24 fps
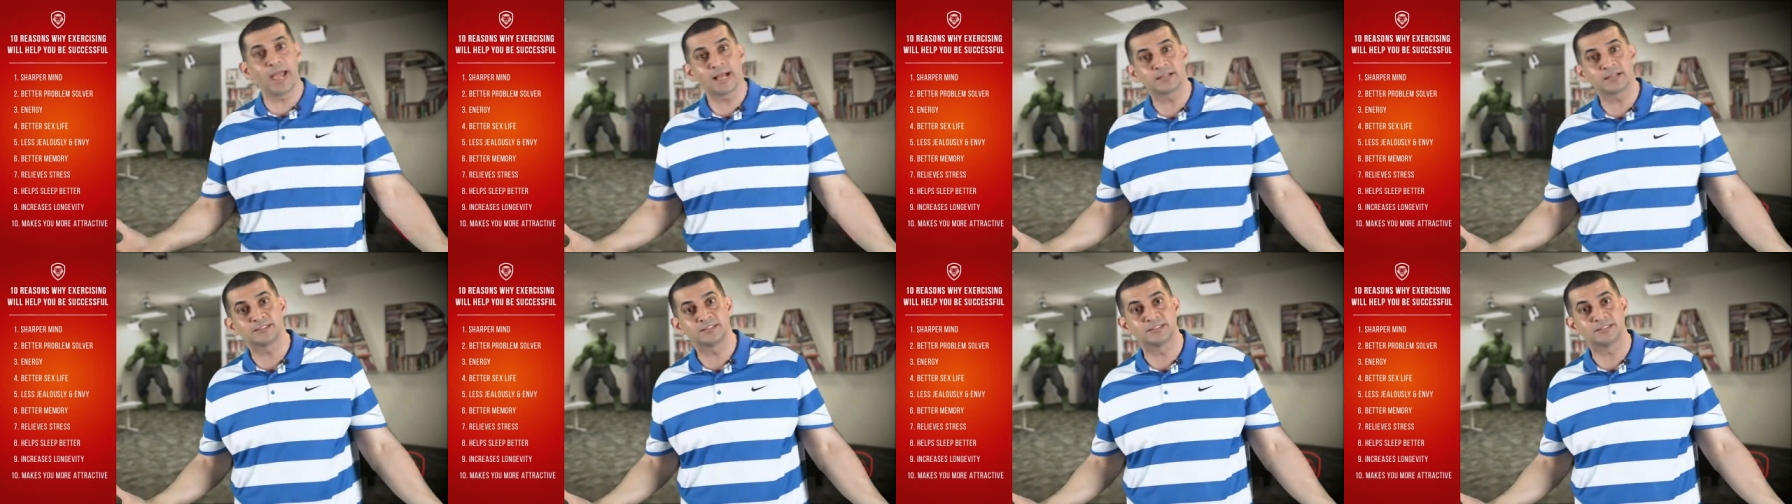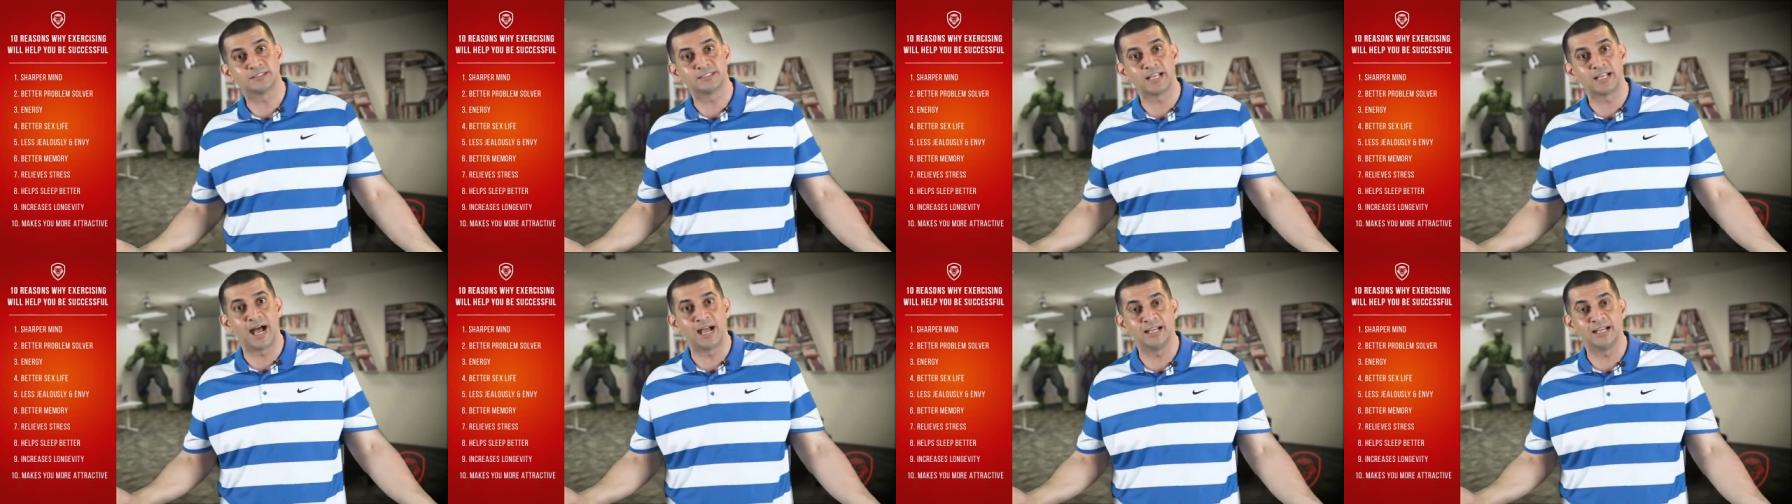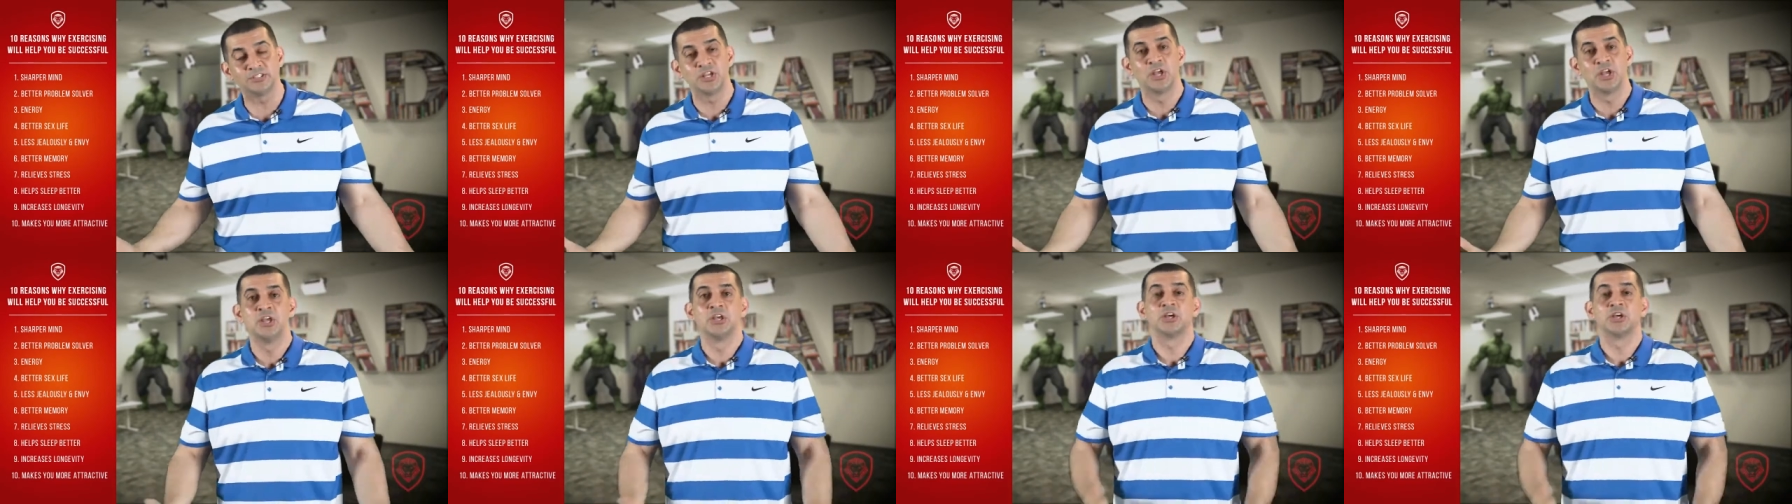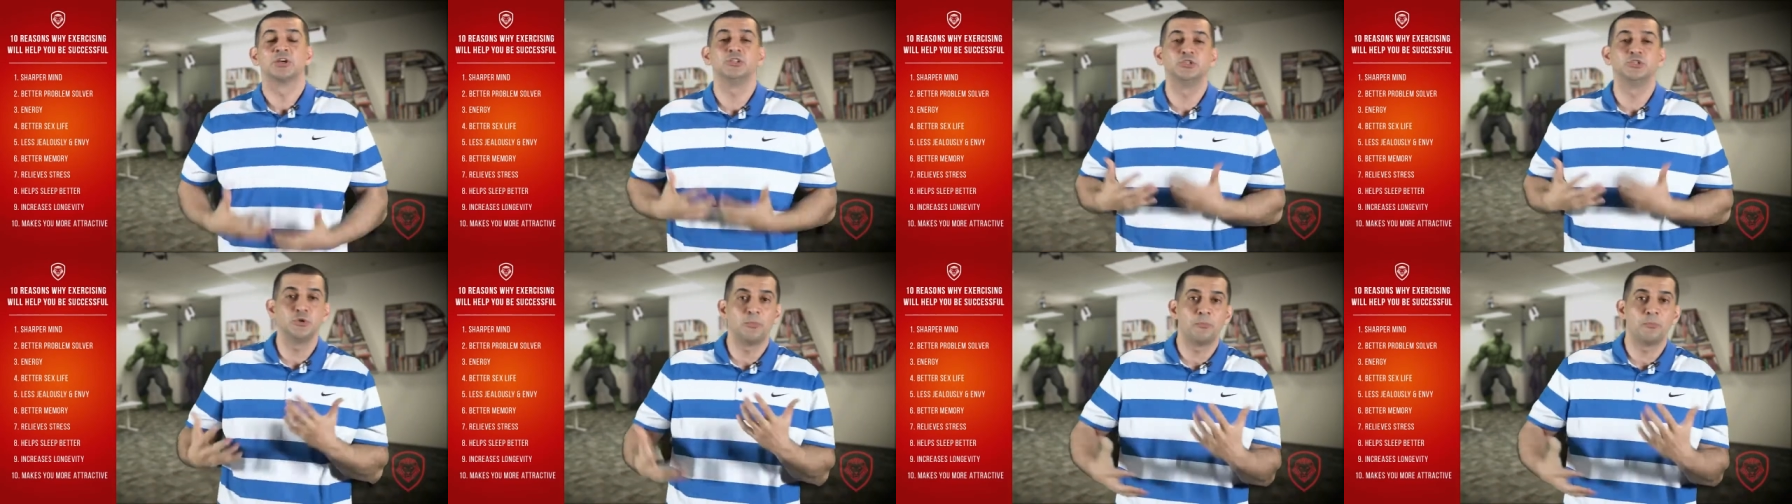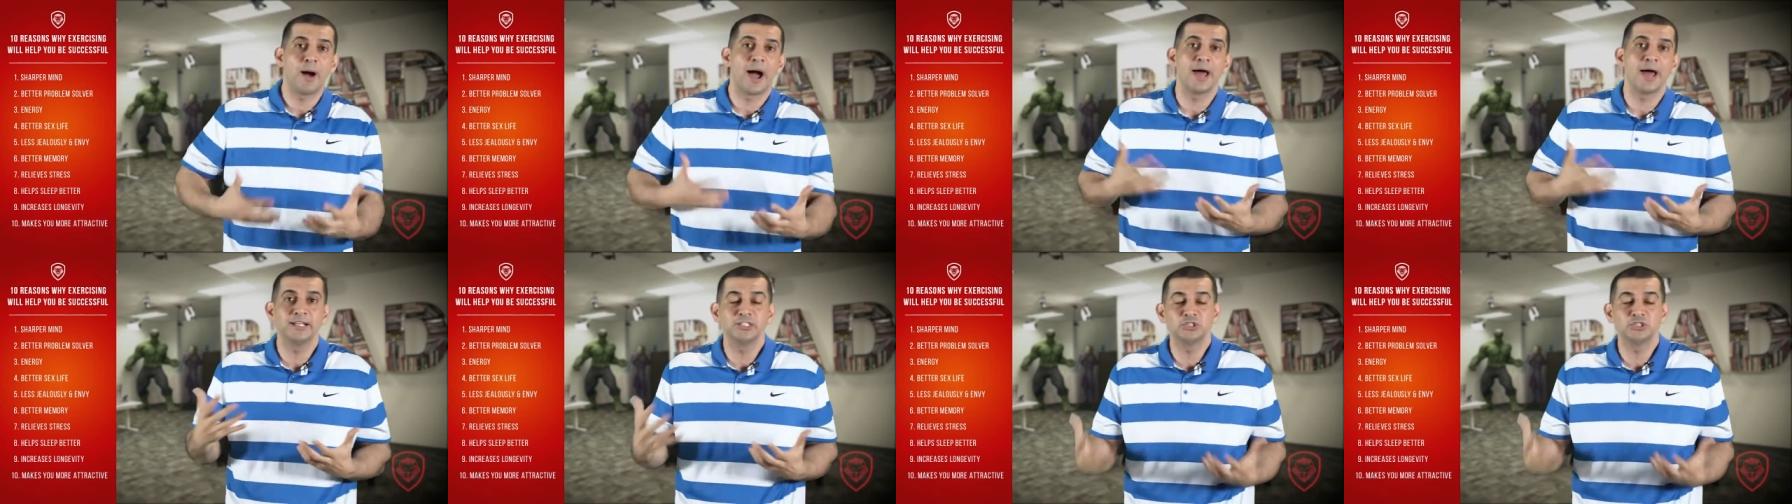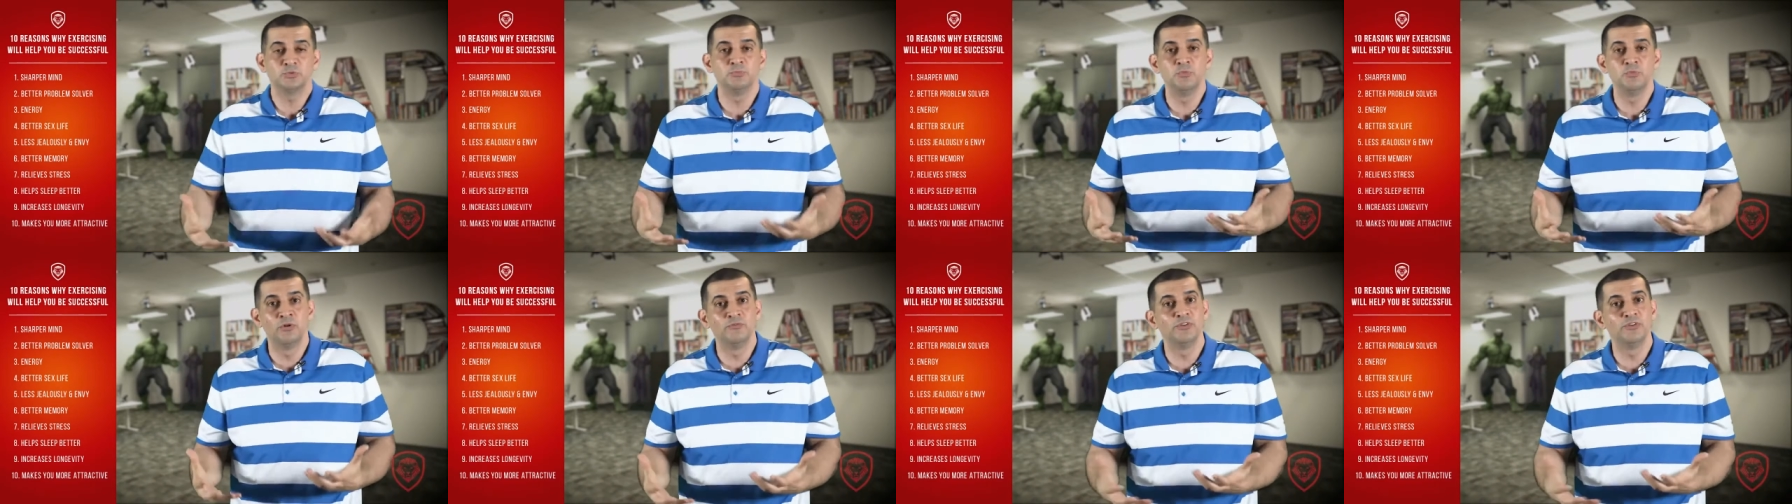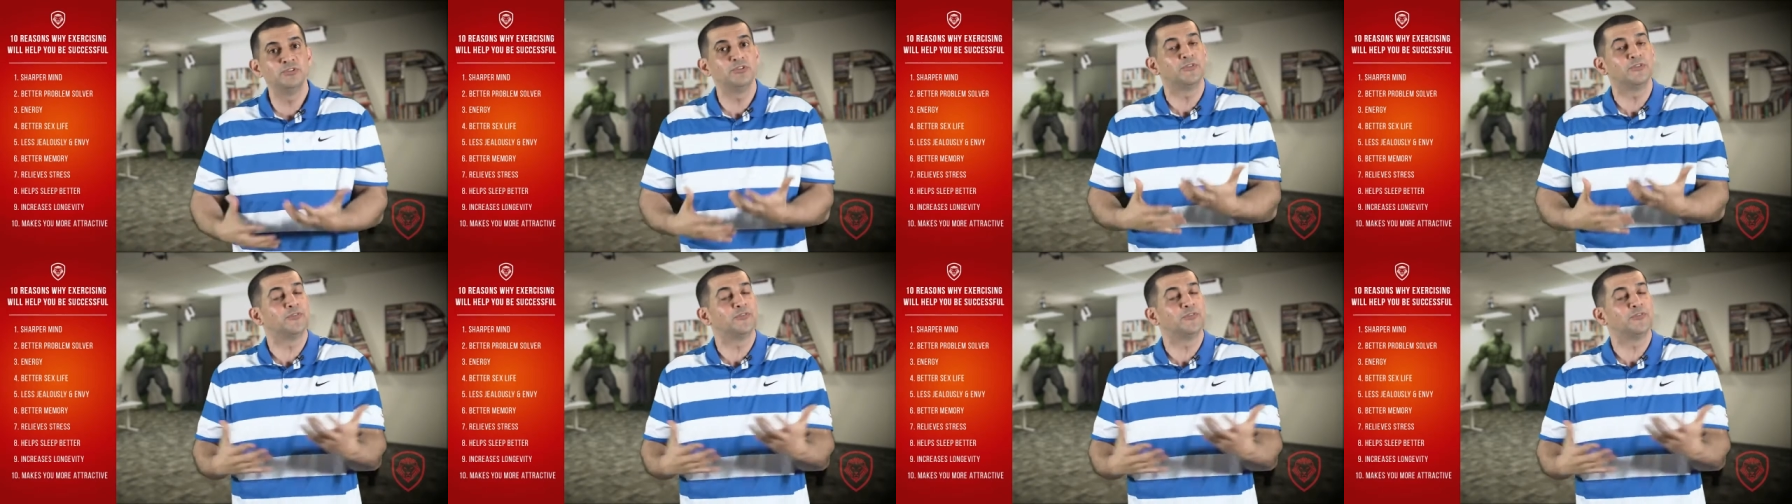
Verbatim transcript: exercise because your body's moving,